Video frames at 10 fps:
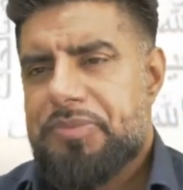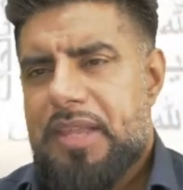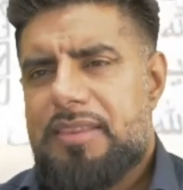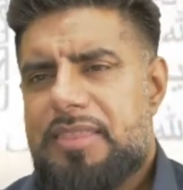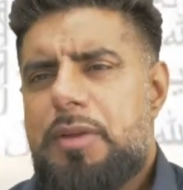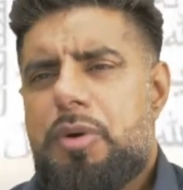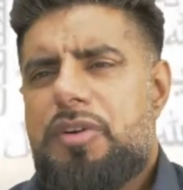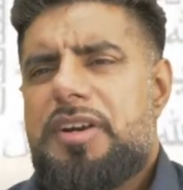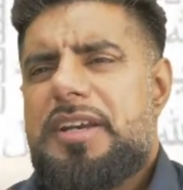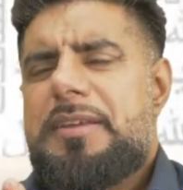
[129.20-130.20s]
They
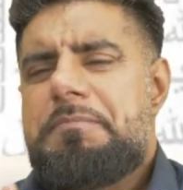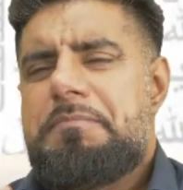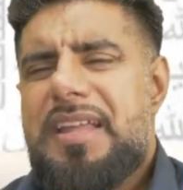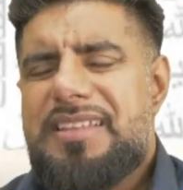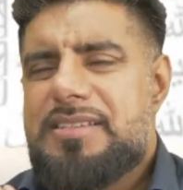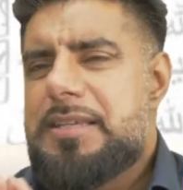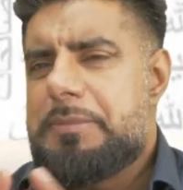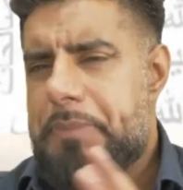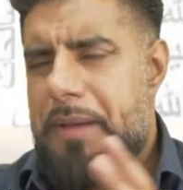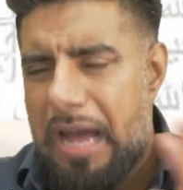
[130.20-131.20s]
were an
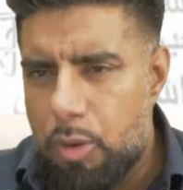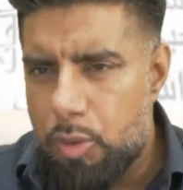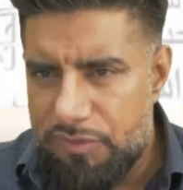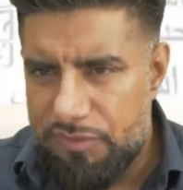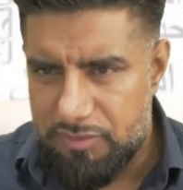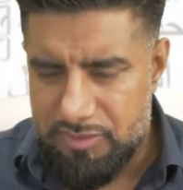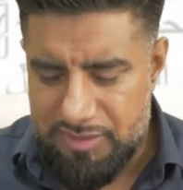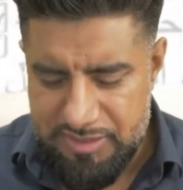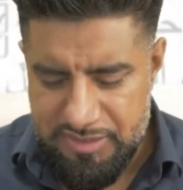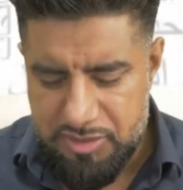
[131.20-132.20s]
immensely powerful
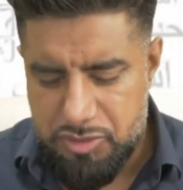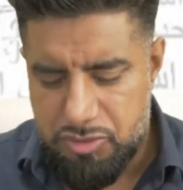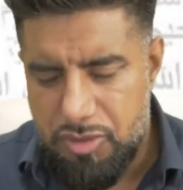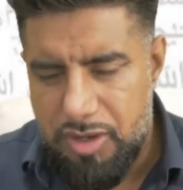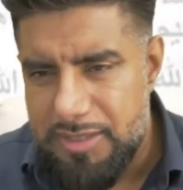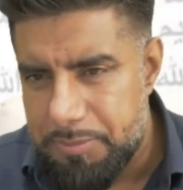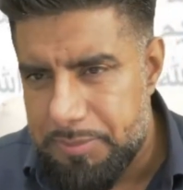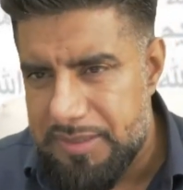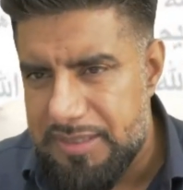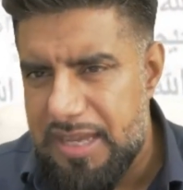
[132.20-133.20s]
and
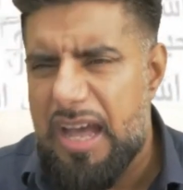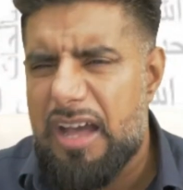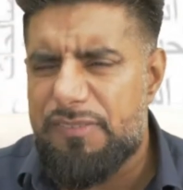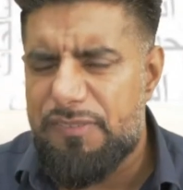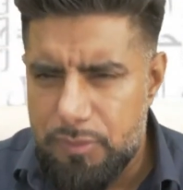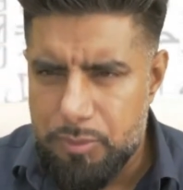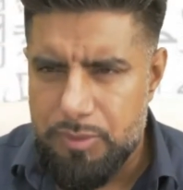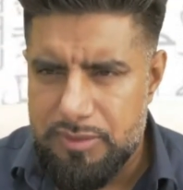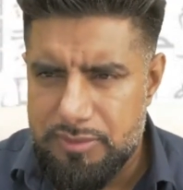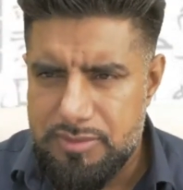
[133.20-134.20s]
incredibly
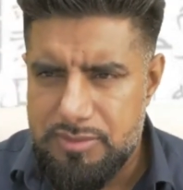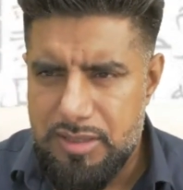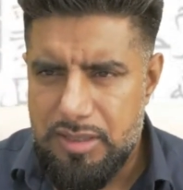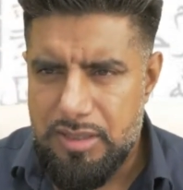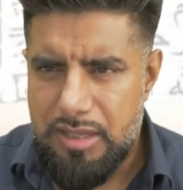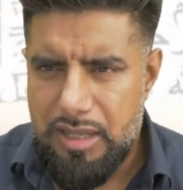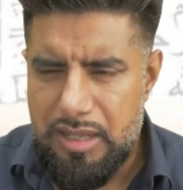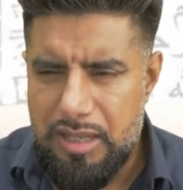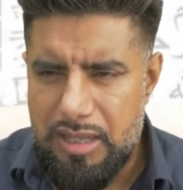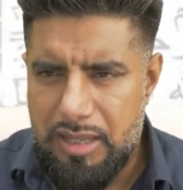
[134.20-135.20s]
affluent
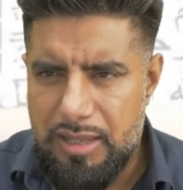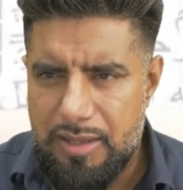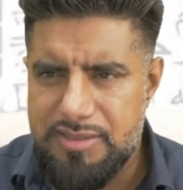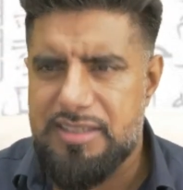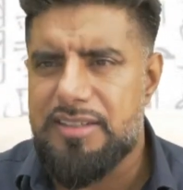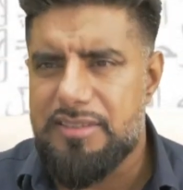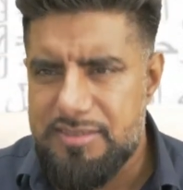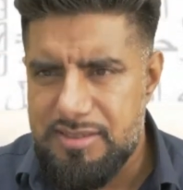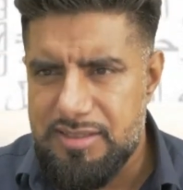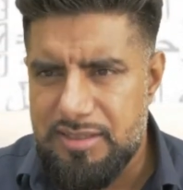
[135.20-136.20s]

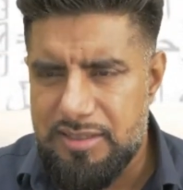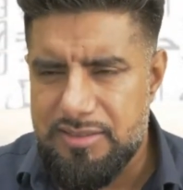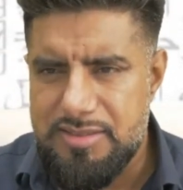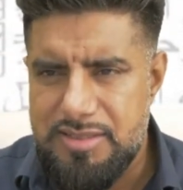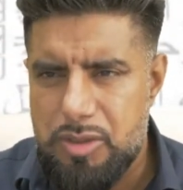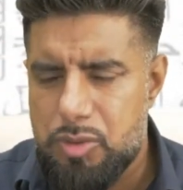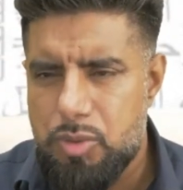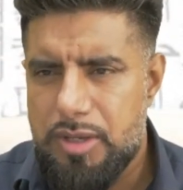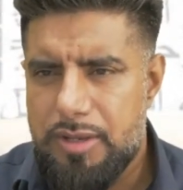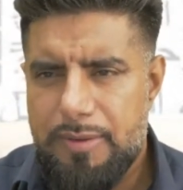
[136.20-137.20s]
dynasty, and
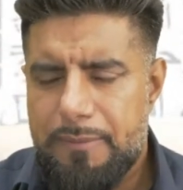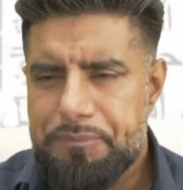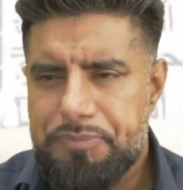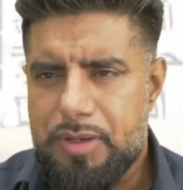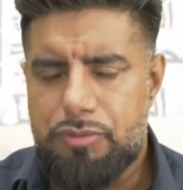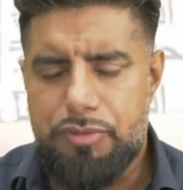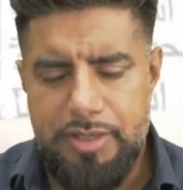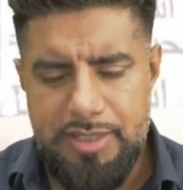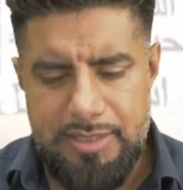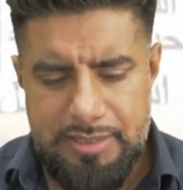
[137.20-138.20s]
so
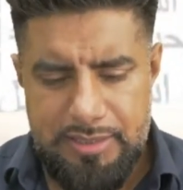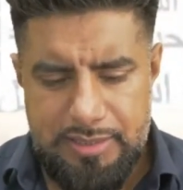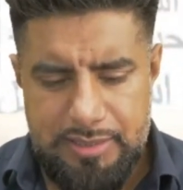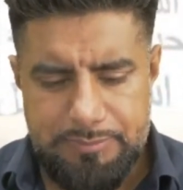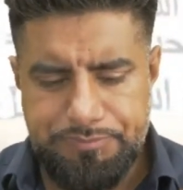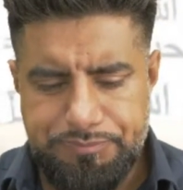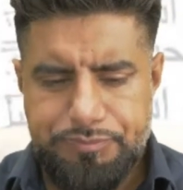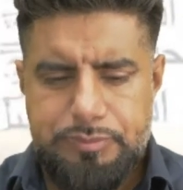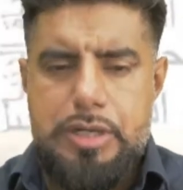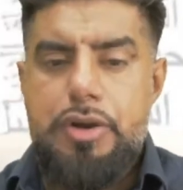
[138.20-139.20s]
really
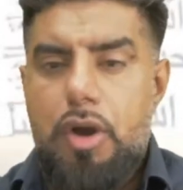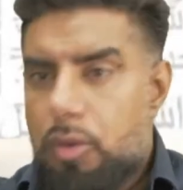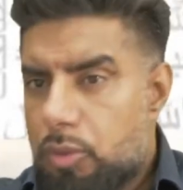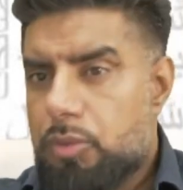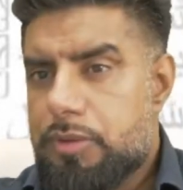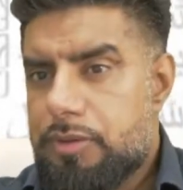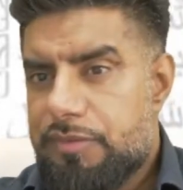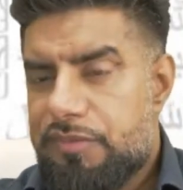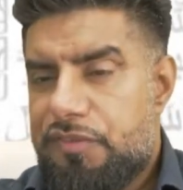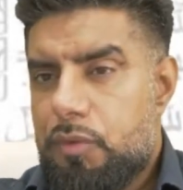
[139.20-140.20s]
known
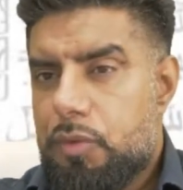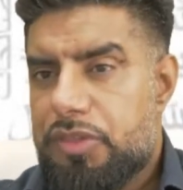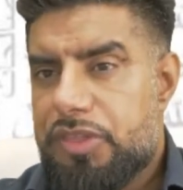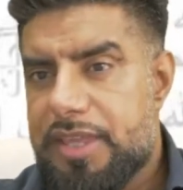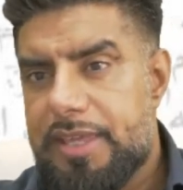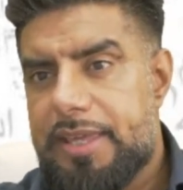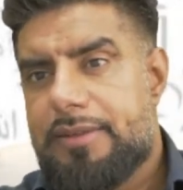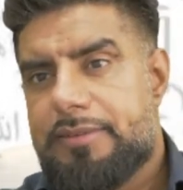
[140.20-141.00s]
for their